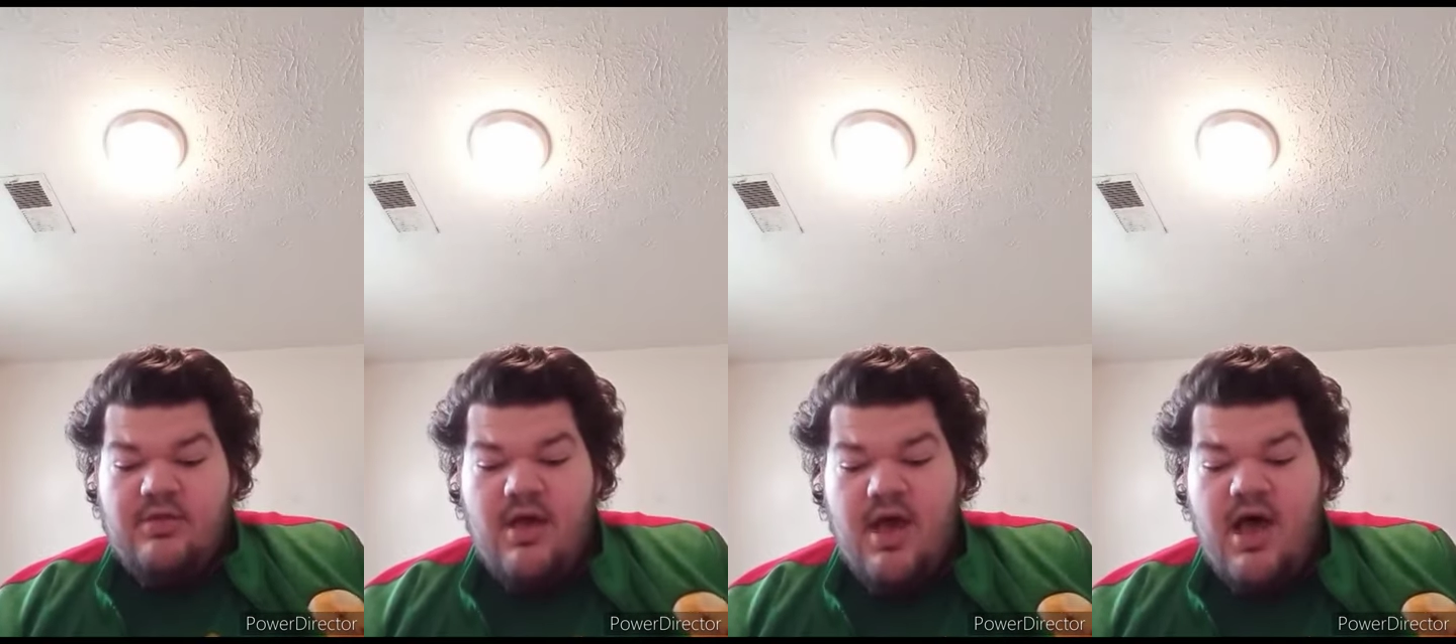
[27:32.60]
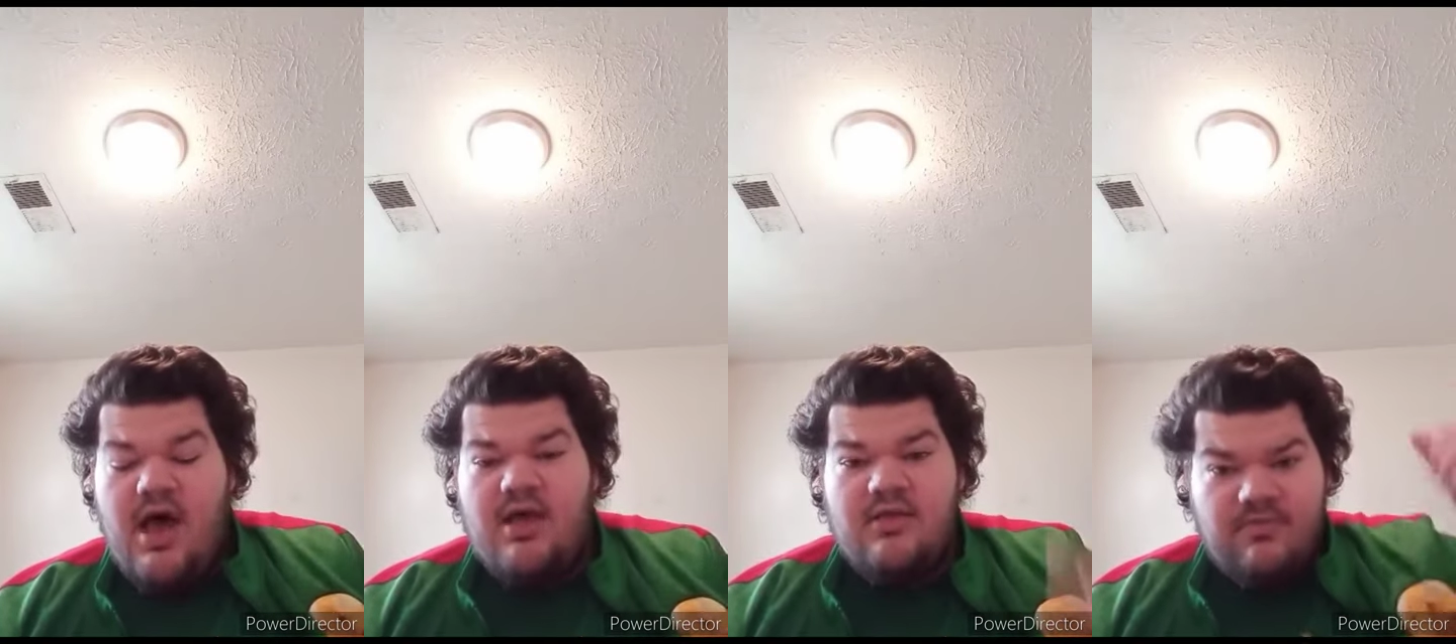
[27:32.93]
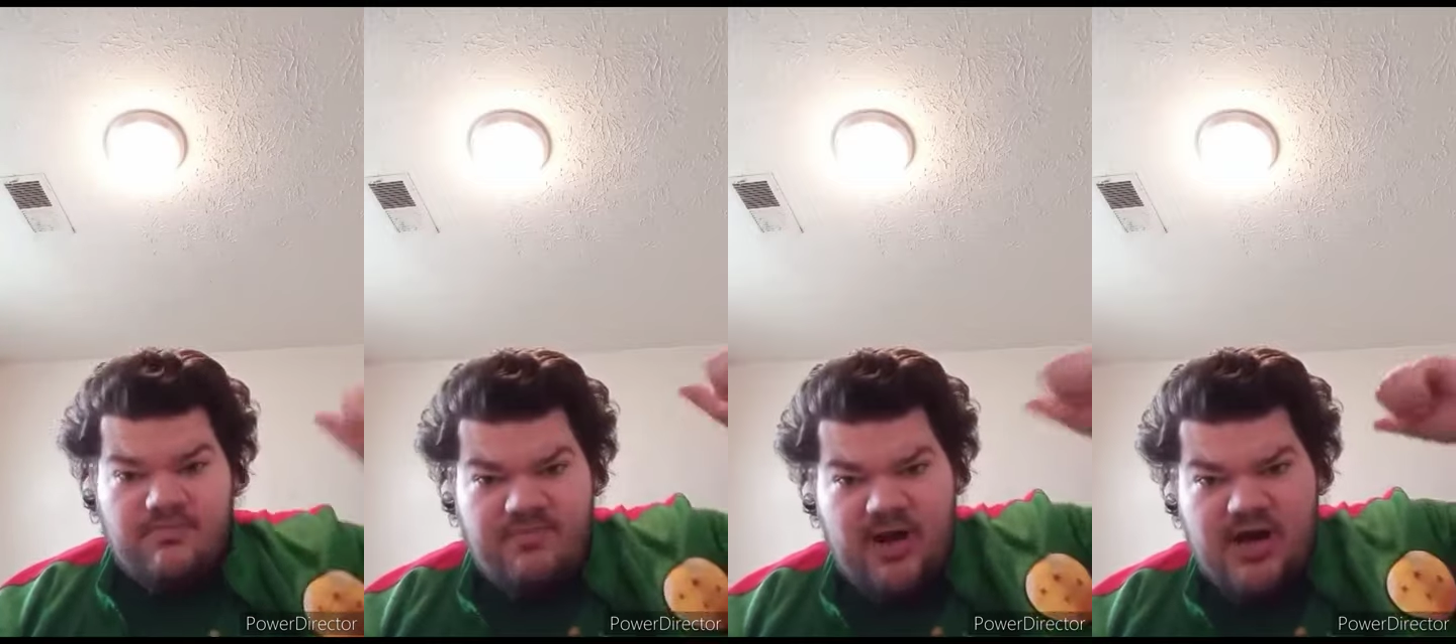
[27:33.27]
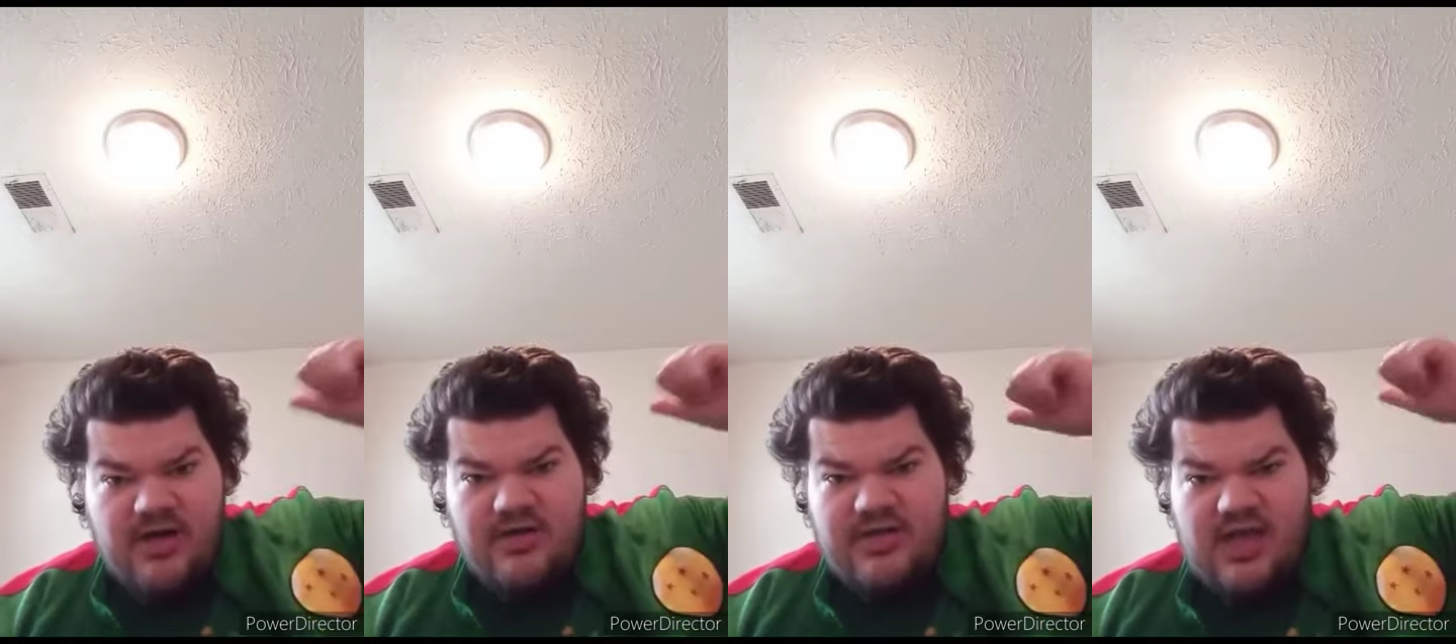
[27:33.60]
the
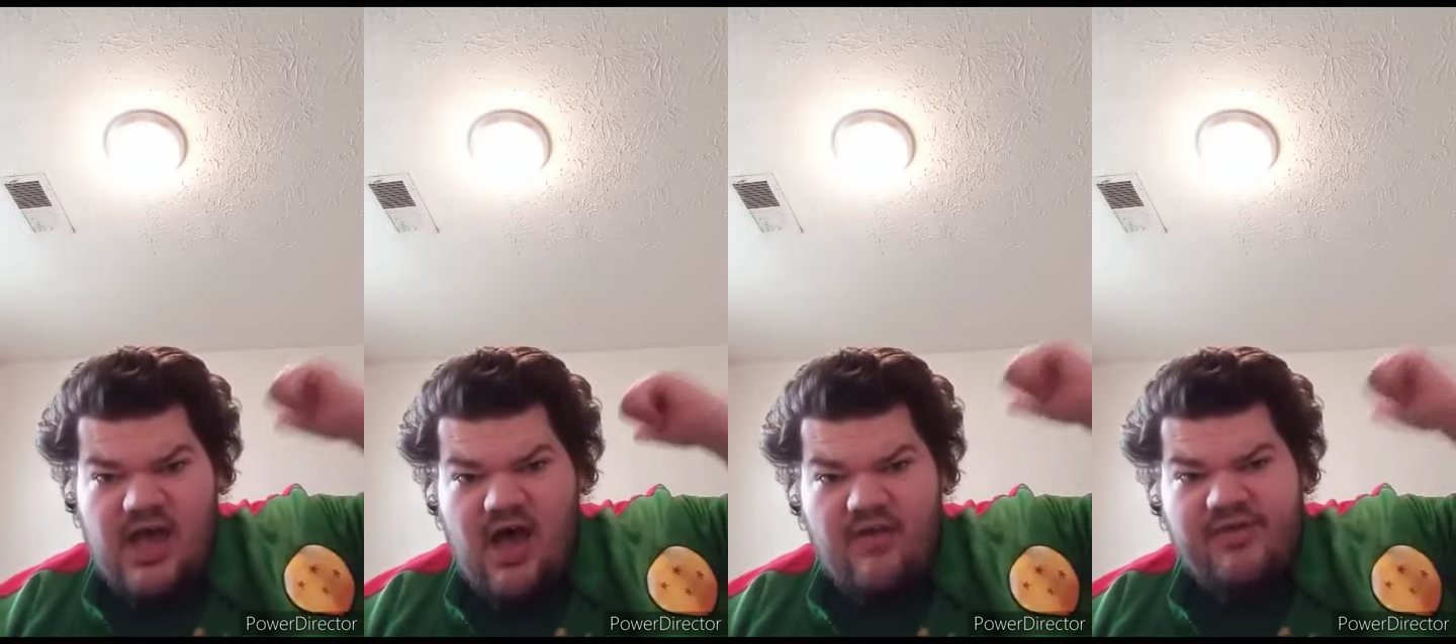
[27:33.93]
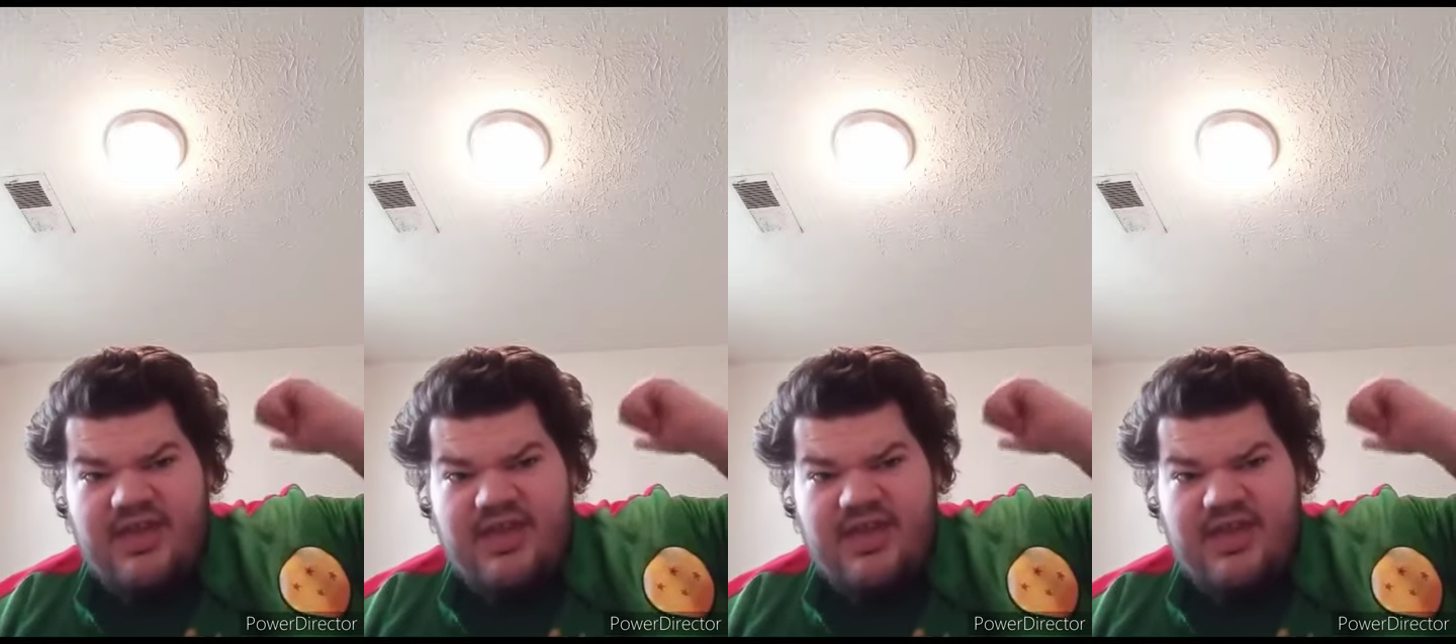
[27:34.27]
first uh,